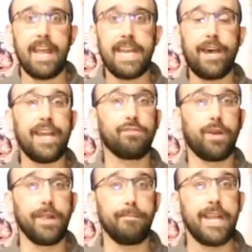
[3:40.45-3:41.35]
Now, as
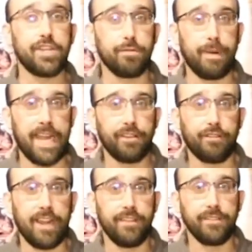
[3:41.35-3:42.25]
one of the major
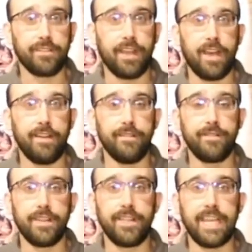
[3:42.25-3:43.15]
battlegrounds
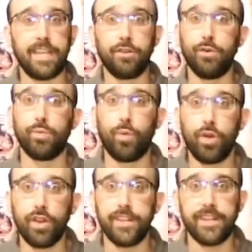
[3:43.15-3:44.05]
of the Cold
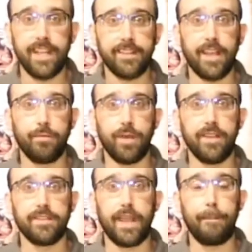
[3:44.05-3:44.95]
War, the test site
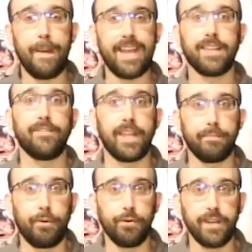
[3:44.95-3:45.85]
was a massively
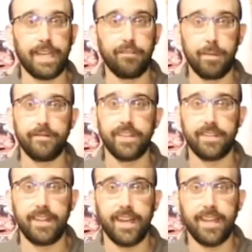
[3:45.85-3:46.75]
important government
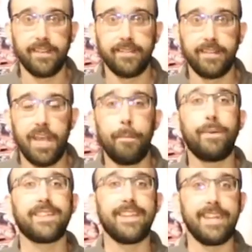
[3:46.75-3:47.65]
facility.
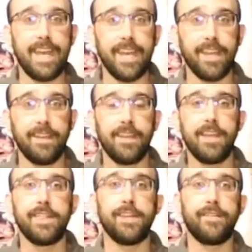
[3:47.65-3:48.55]
But today,
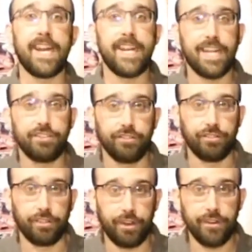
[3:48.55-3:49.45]
the Nevada National
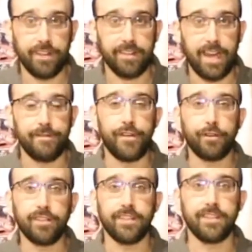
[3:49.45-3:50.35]
Security Site
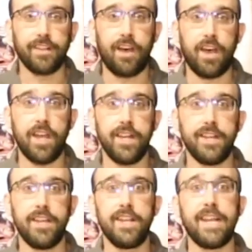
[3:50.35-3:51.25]
focuses
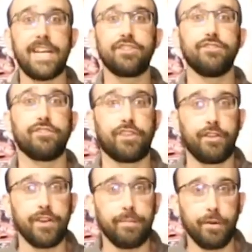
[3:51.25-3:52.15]
on national
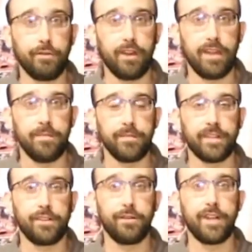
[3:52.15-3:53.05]
security programs,
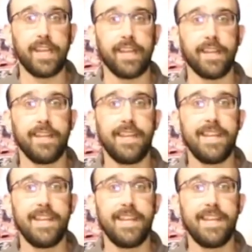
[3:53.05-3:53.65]
including